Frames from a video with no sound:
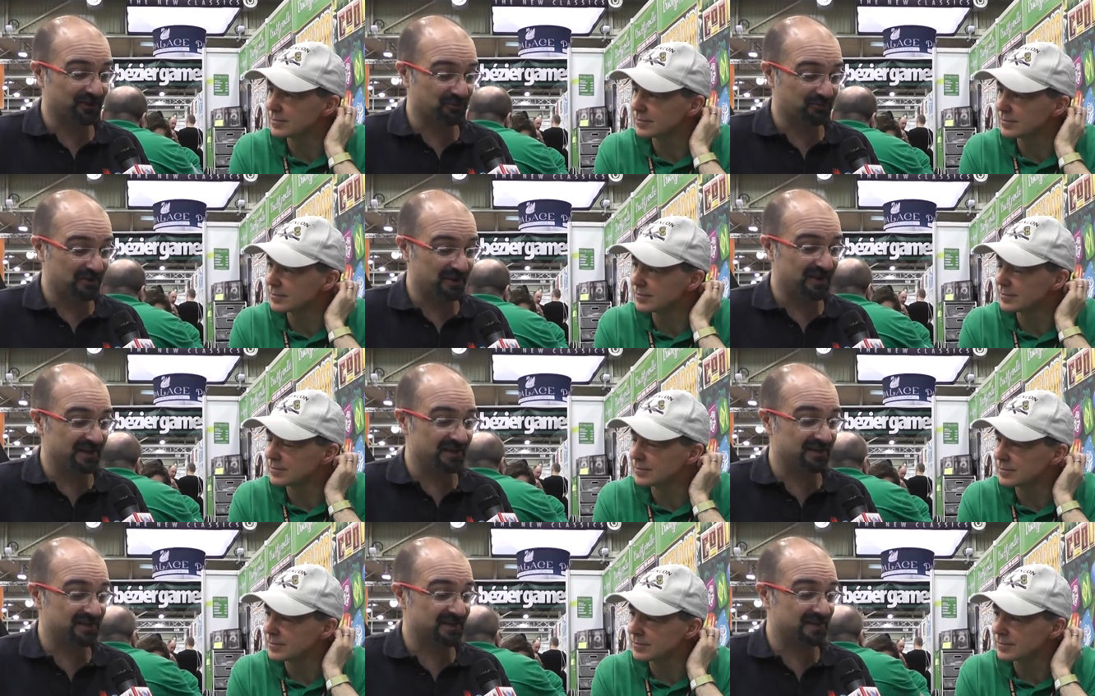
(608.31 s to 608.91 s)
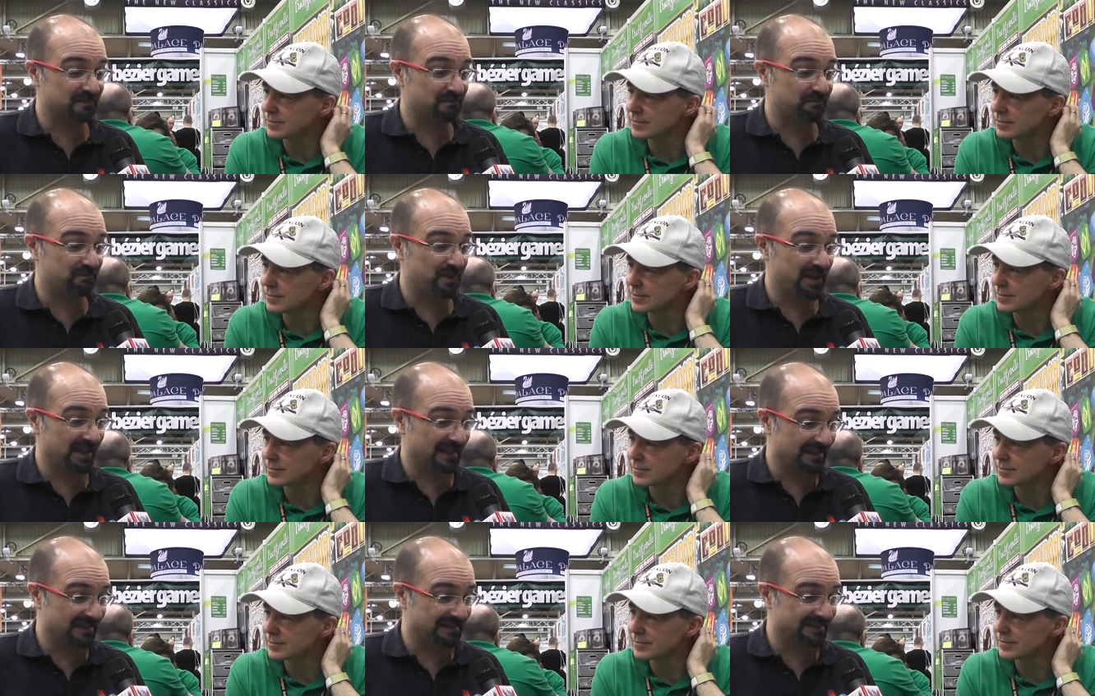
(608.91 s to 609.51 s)
Speaker 1: to be
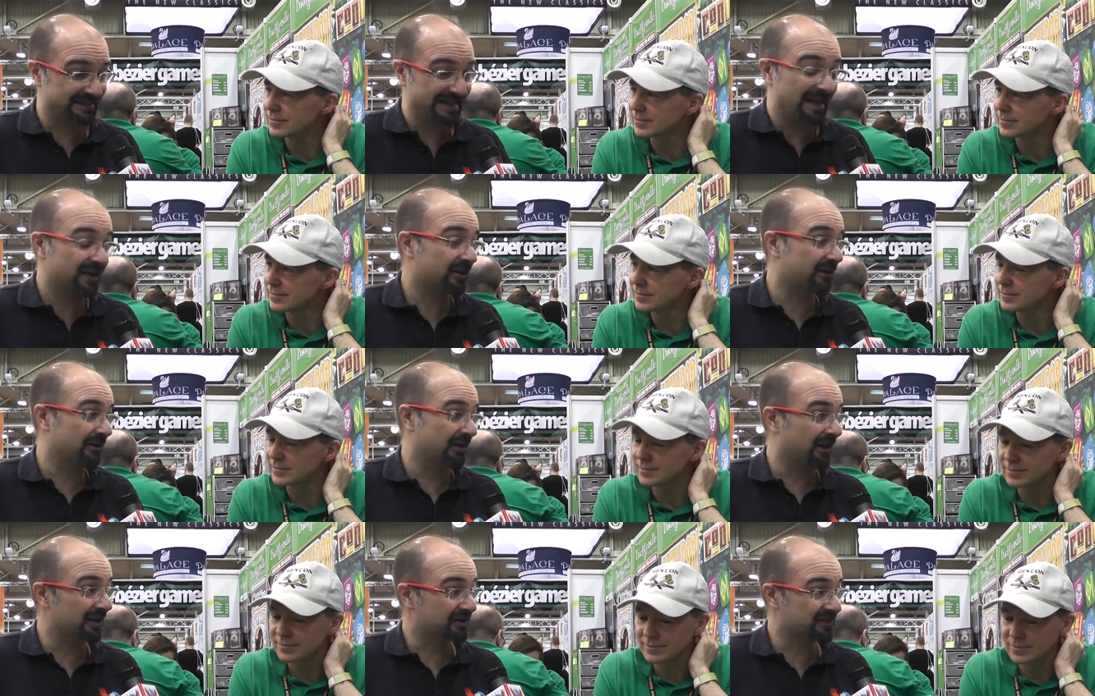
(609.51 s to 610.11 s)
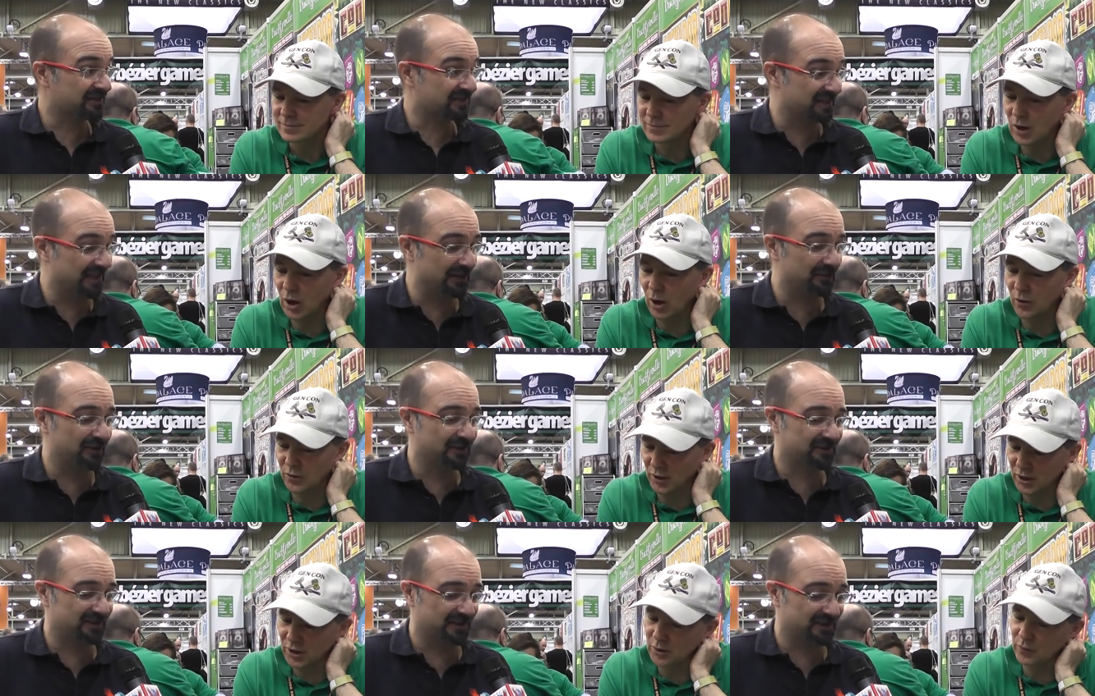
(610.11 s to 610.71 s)
spectacular,
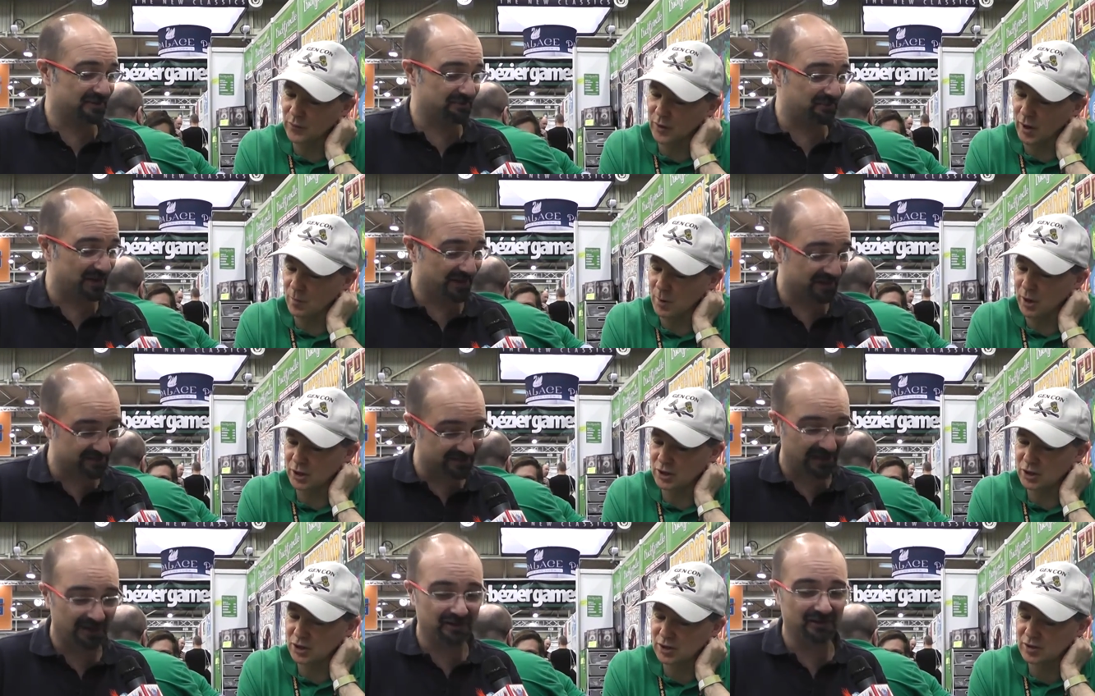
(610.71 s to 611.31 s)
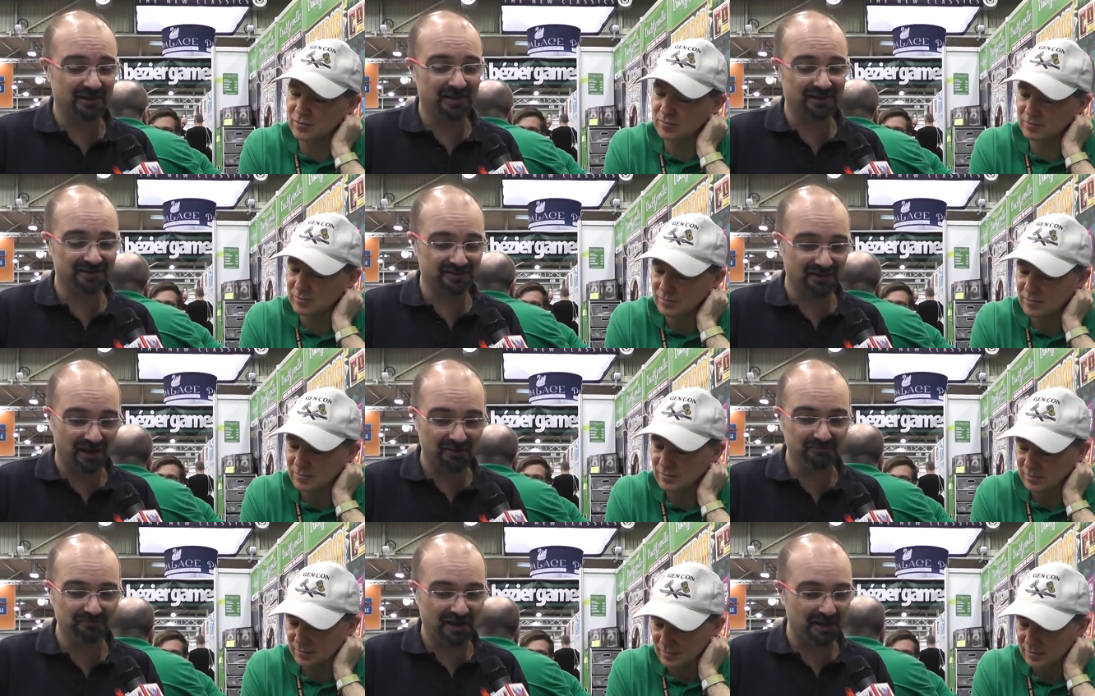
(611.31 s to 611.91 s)
seriously spectacular. So
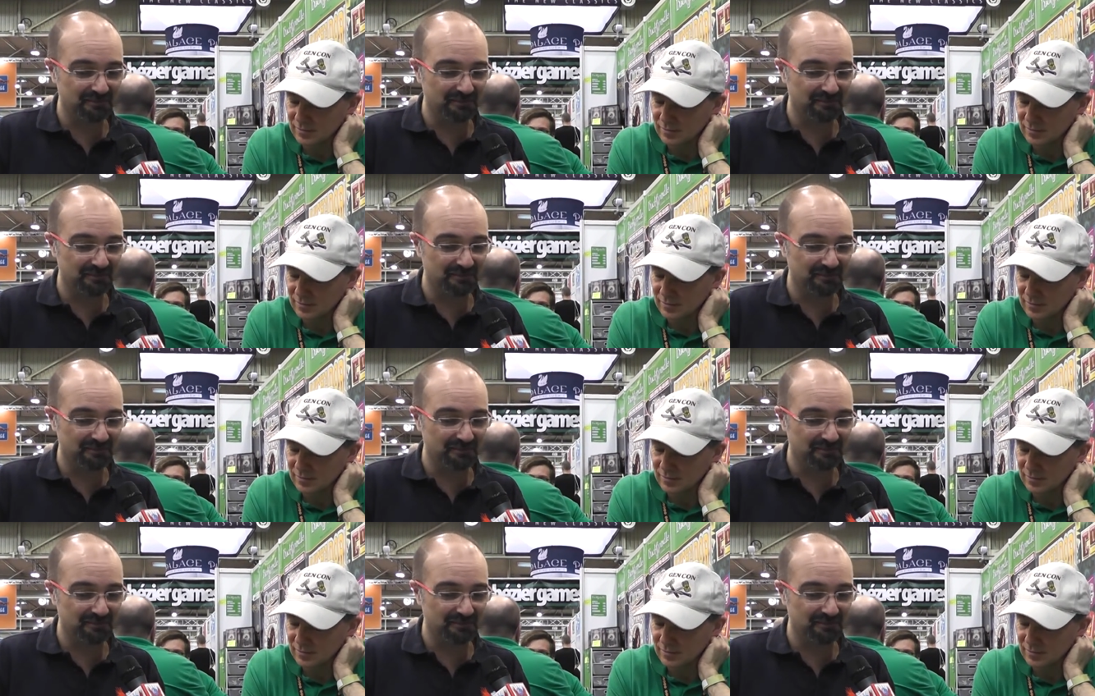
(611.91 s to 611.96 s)
I'm,